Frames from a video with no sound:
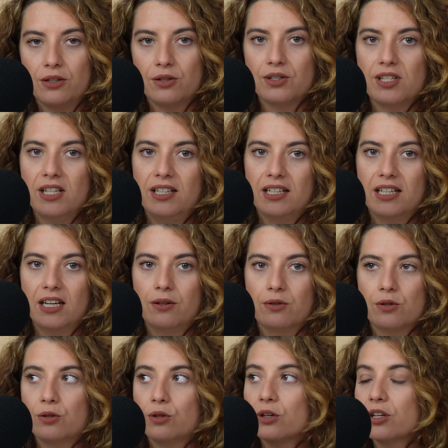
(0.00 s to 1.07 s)
you're sending out
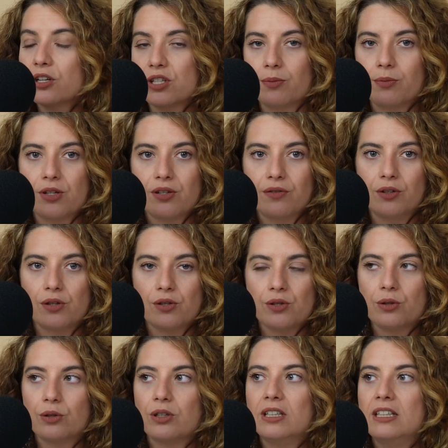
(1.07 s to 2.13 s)
to your customers of your
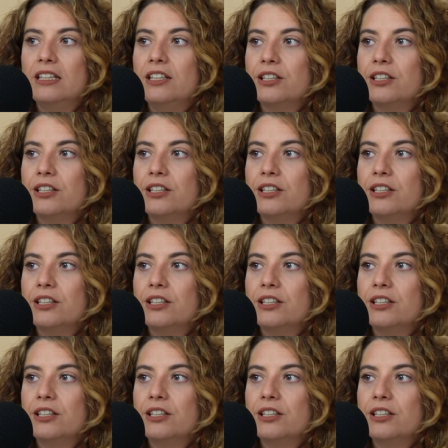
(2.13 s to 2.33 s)
store.